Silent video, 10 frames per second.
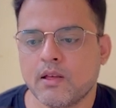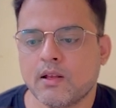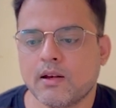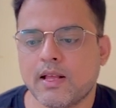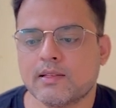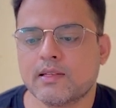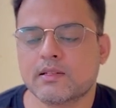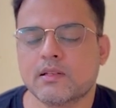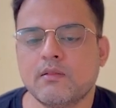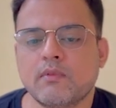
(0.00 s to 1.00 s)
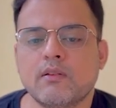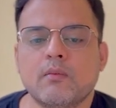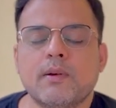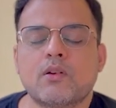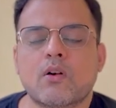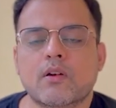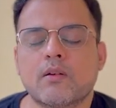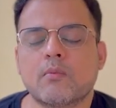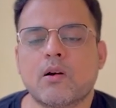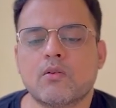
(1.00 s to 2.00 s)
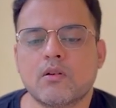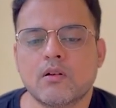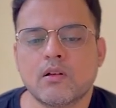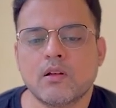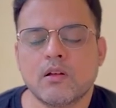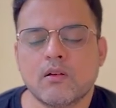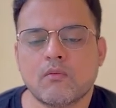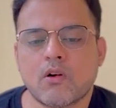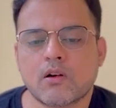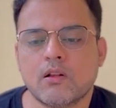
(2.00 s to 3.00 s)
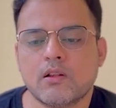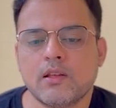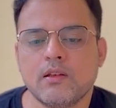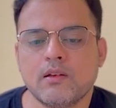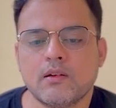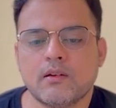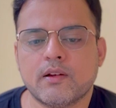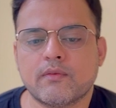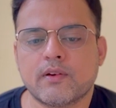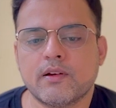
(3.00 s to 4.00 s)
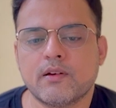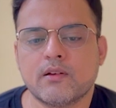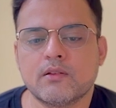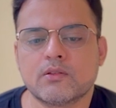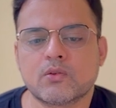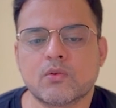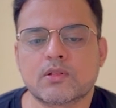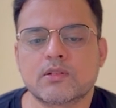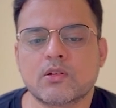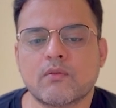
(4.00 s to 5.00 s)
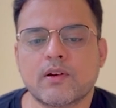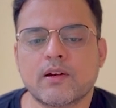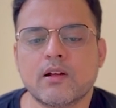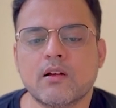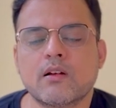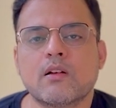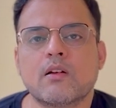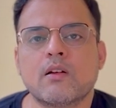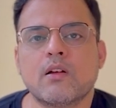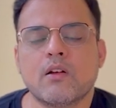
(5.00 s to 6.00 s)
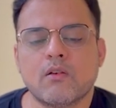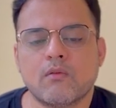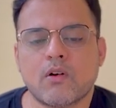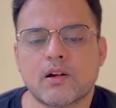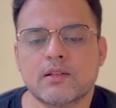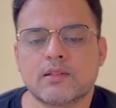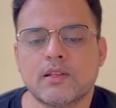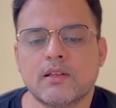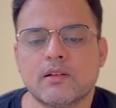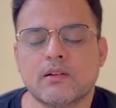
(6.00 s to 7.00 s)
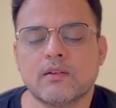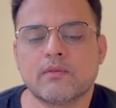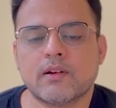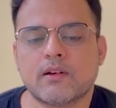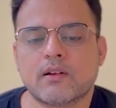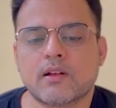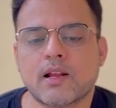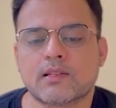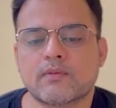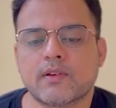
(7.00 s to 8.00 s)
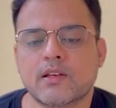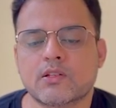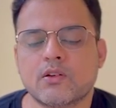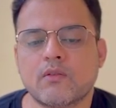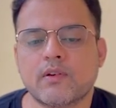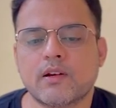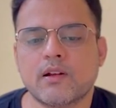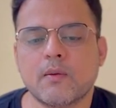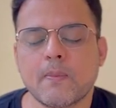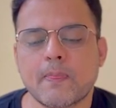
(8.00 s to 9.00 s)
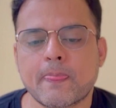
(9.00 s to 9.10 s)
Next session we will be talking about what are the different sources of data, what is the different classification of data.